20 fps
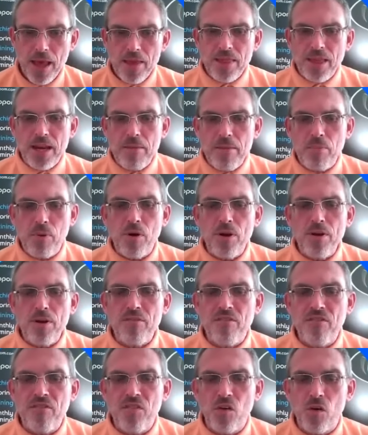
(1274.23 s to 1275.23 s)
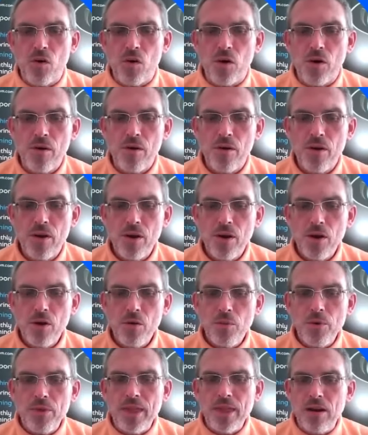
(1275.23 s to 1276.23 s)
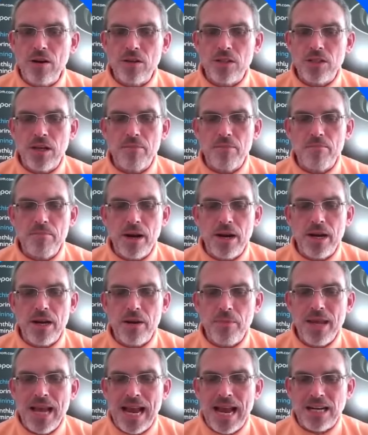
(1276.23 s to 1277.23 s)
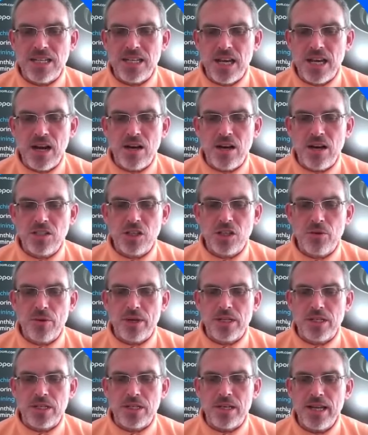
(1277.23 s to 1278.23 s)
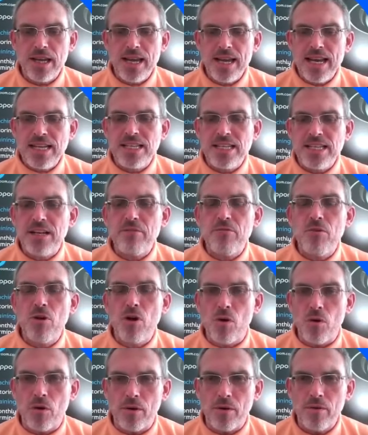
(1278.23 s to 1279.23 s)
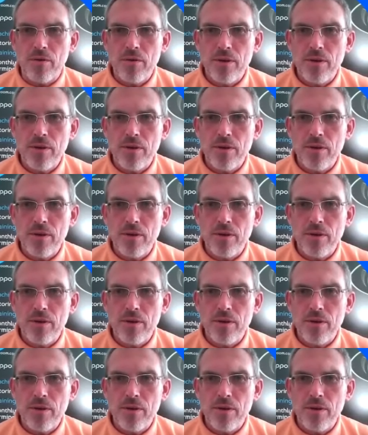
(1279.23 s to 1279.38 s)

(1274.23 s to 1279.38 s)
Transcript: Then in point four, we then looked at money and we actually asked the question is it wrong